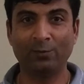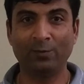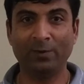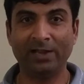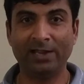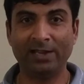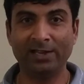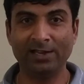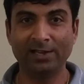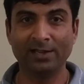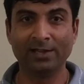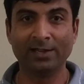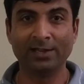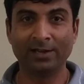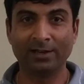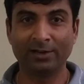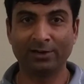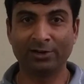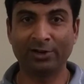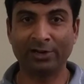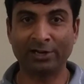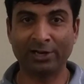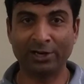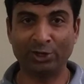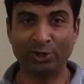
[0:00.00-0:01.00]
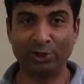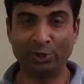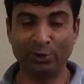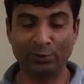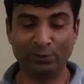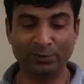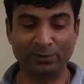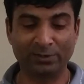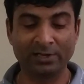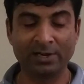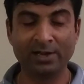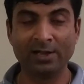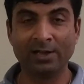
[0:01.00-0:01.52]
V cricket
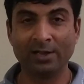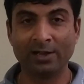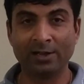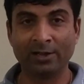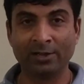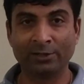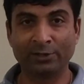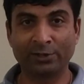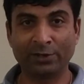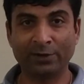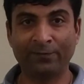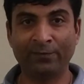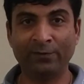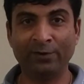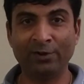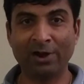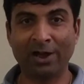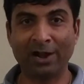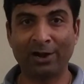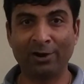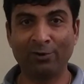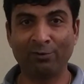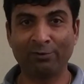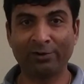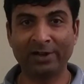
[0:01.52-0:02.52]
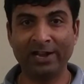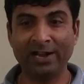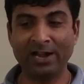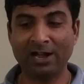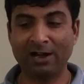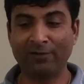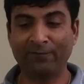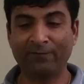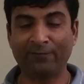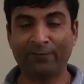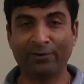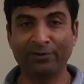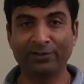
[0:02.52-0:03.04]
shoes. So if you are looking
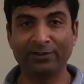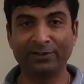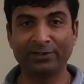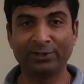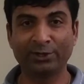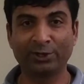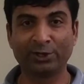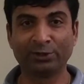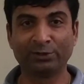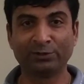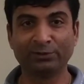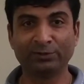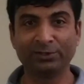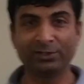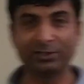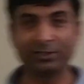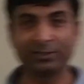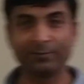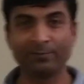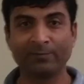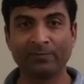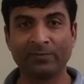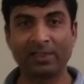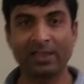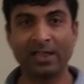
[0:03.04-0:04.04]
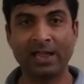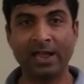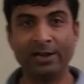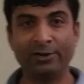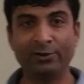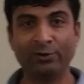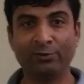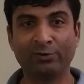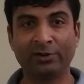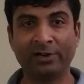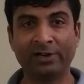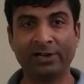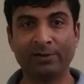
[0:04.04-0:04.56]
out for these shoes, head
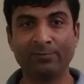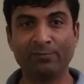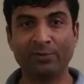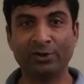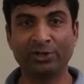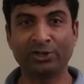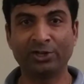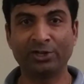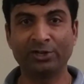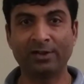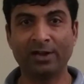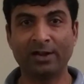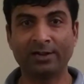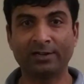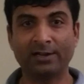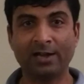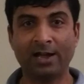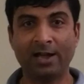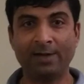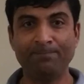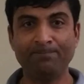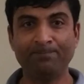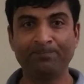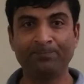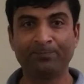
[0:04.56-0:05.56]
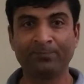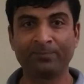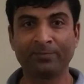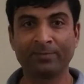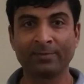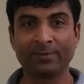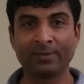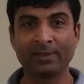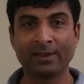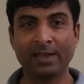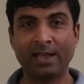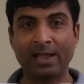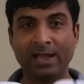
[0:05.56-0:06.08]
to cricketmerchant.com
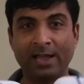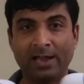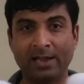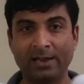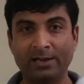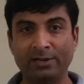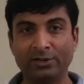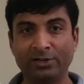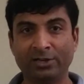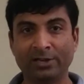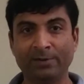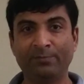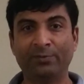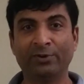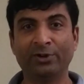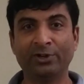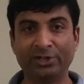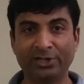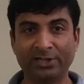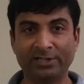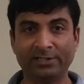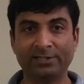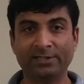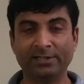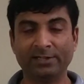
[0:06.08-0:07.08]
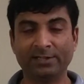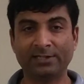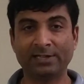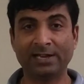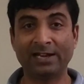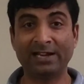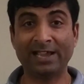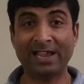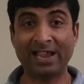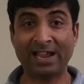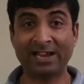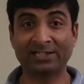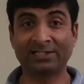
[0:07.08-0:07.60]
and you can purchase this
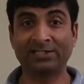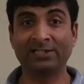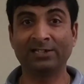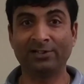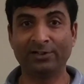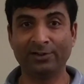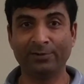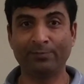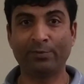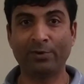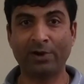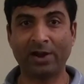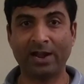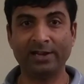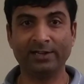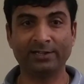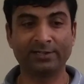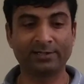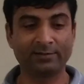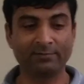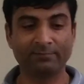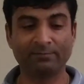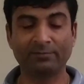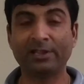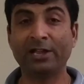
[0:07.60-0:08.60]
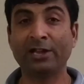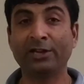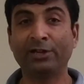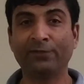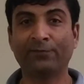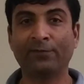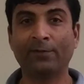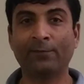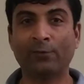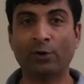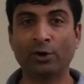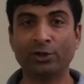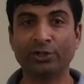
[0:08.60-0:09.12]
at excellent price. Thank you
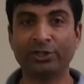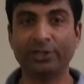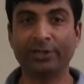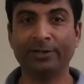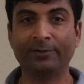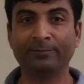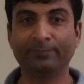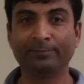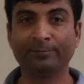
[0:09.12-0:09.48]
for watching.